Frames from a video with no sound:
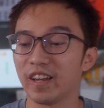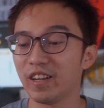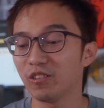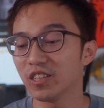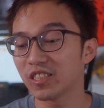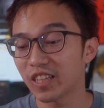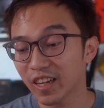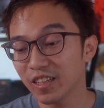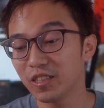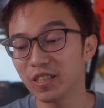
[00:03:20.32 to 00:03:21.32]
And on the
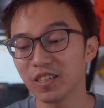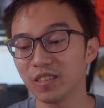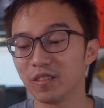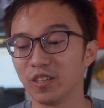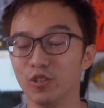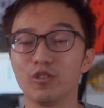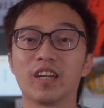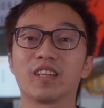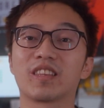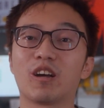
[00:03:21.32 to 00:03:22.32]
second tier, you
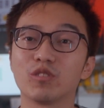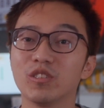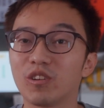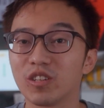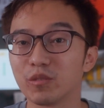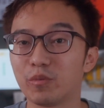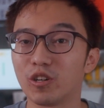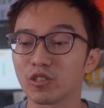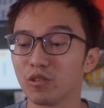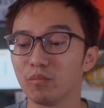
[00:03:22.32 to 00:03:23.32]
get a $1,000
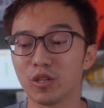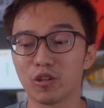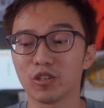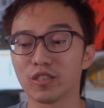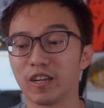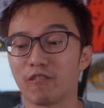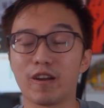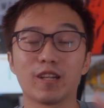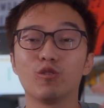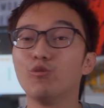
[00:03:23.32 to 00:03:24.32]
box because they are
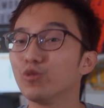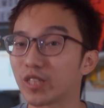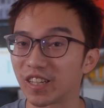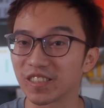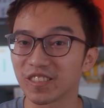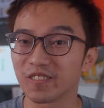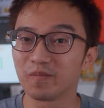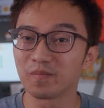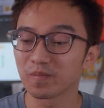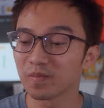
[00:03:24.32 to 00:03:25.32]
ranked 2 stars.
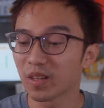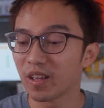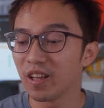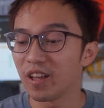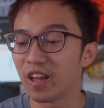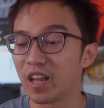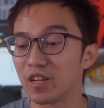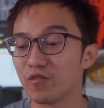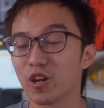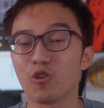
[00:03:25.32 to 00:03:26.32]

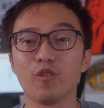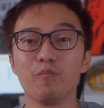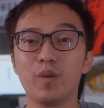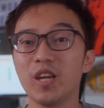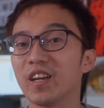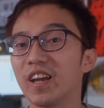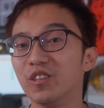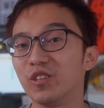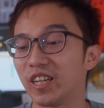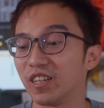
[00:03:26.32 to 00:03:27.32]
And if you are going big
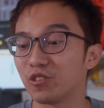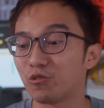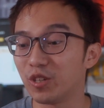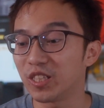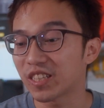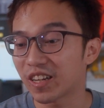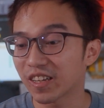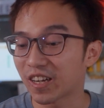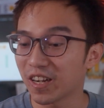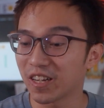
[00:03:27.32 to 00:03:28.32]
and you get the
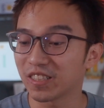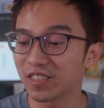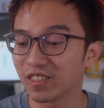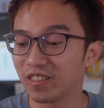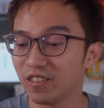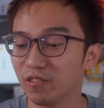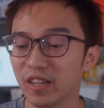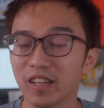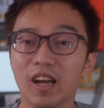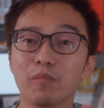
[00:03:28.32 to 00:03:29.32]
3-star cards, you
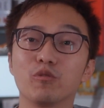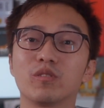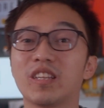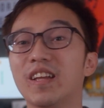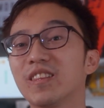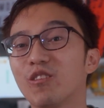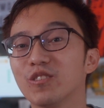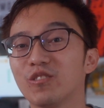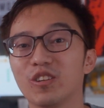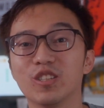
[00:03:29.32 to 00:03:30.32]
get up to
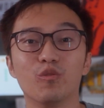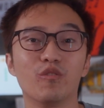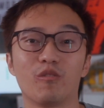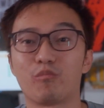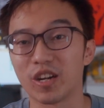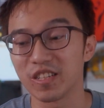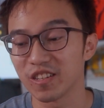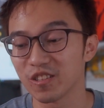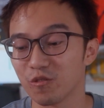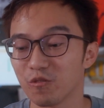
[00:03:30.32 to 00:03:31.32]
$10,000 worth of
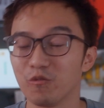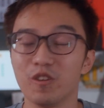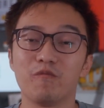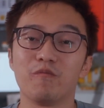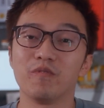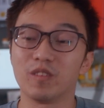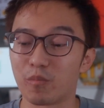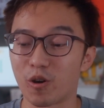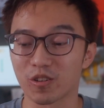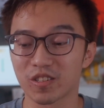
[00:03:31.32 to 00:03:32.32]
prizes with the
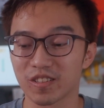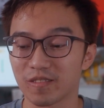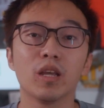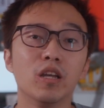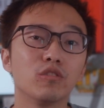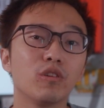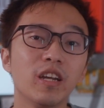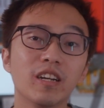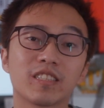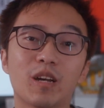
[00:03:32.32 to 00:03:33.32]
box. So
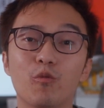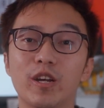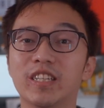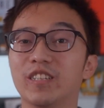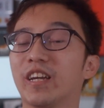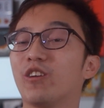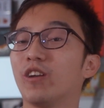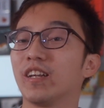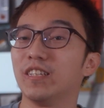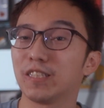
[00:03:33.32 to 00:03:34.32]
here are some ways that you can
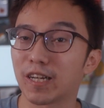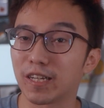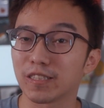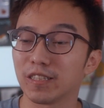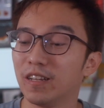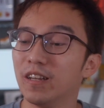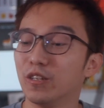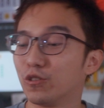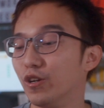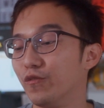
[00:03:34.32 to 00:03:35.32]
collect these cards.
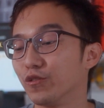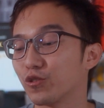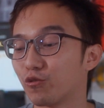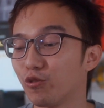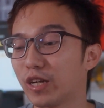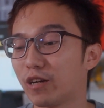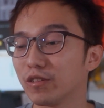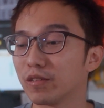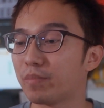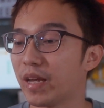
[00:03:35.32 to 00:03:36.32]
So if you scroll down
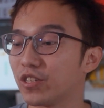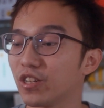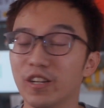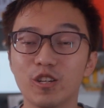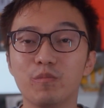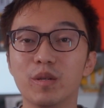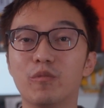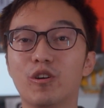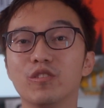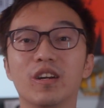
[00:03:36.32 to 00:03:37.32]
the page a little bit
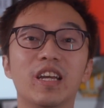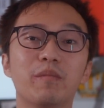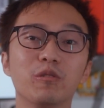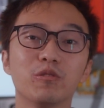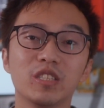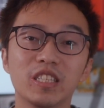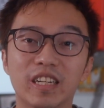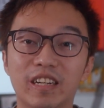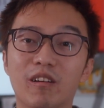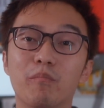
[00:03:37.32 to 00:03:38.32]
more, you're able to see
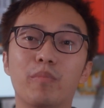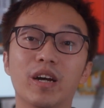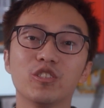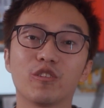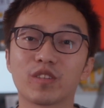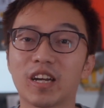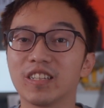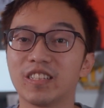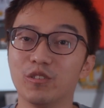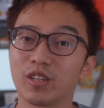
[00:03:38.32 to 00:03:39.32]
that there are a bunch of
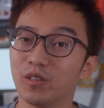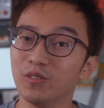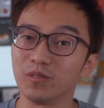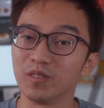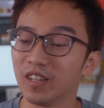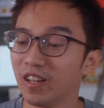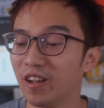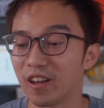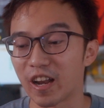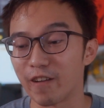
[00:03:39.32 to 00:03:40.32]
tasks that you can do,
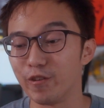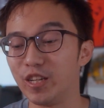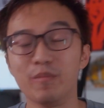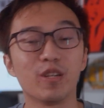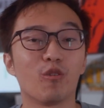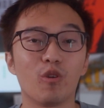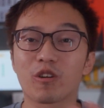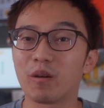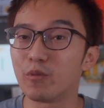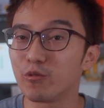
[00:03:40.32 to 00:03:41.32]
like redeeming your
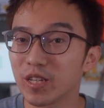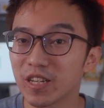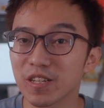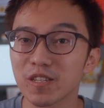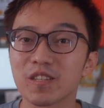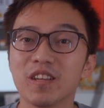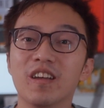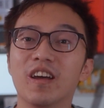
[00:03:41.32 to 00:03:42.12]
welcome bonus,